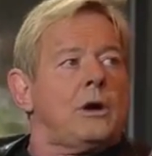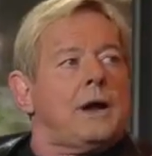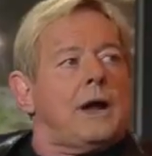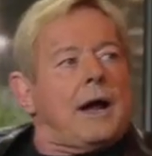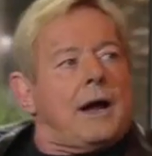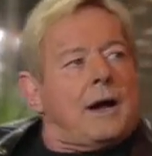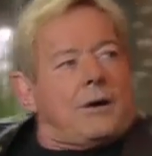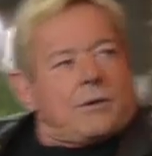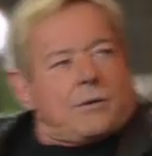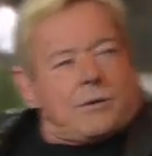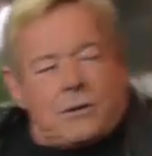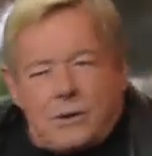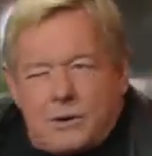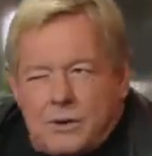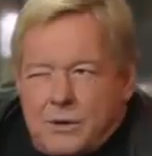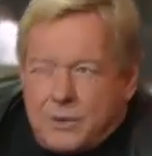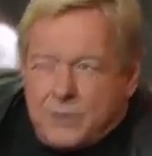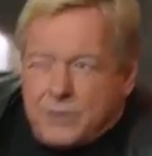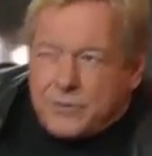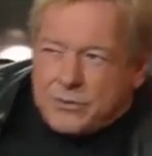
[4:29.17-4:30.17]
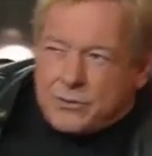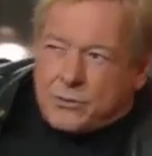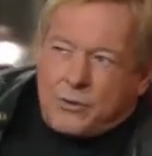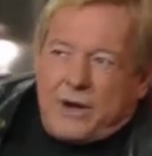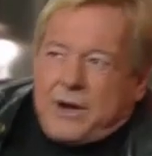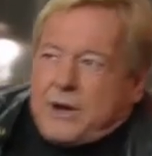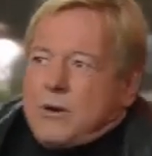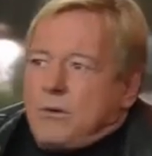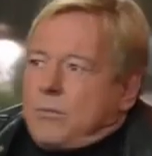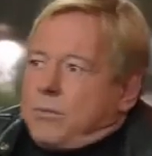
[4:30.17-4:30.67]
Now, the
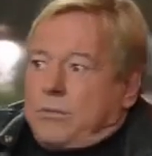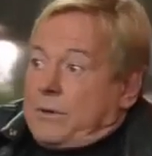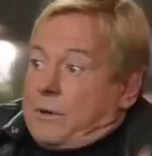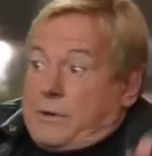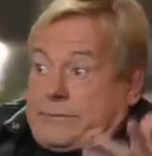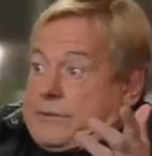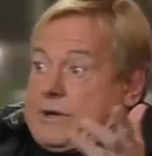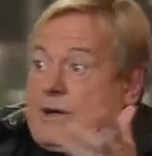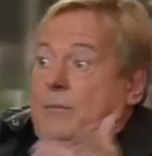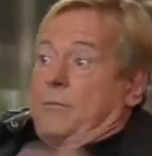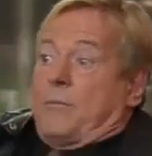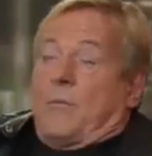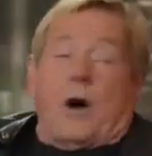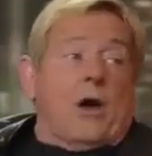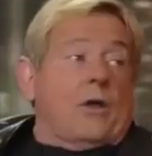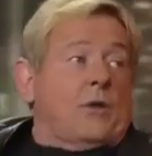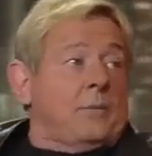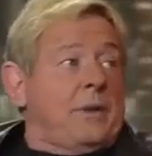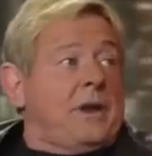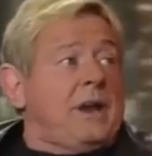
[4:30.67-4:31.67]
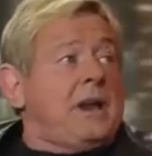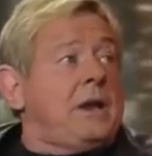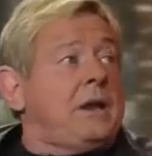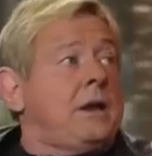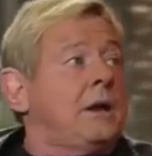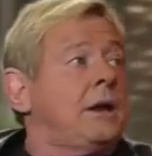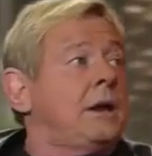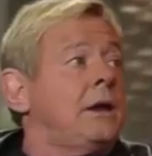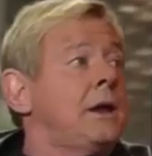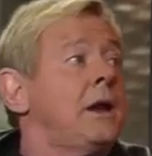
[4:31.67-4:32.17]
Gringo Burger didn't bother
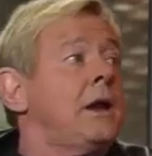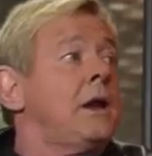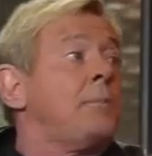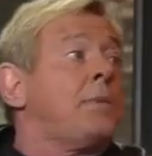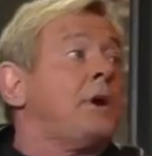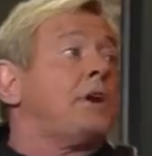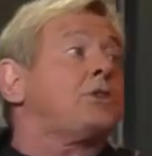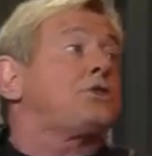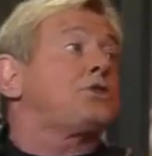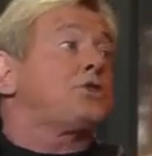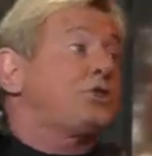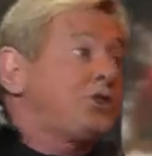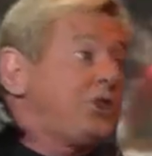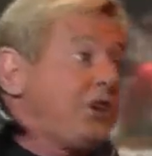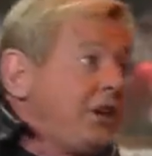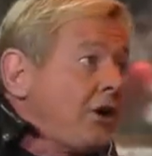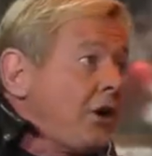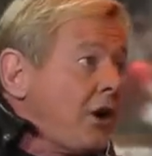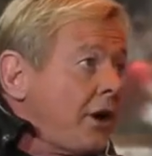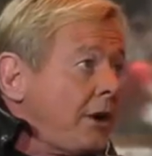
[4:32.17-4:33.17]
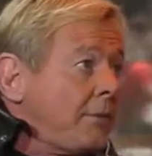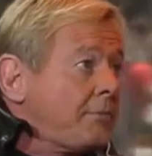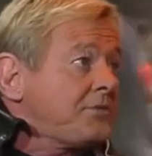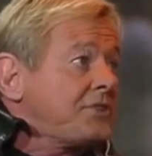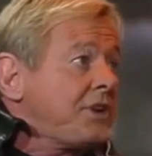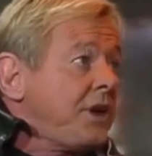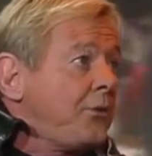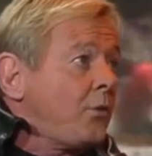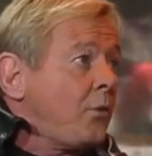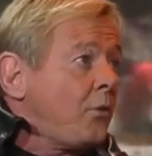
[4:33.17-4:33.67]
me, but she got
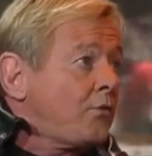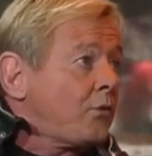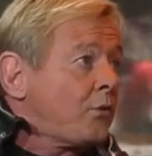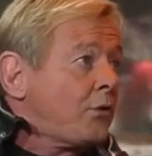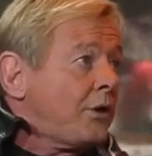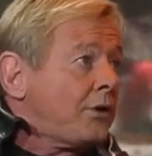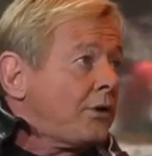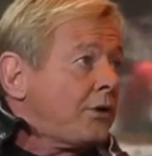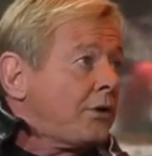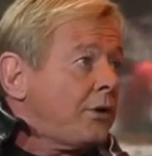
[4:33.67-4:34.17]
upset over it.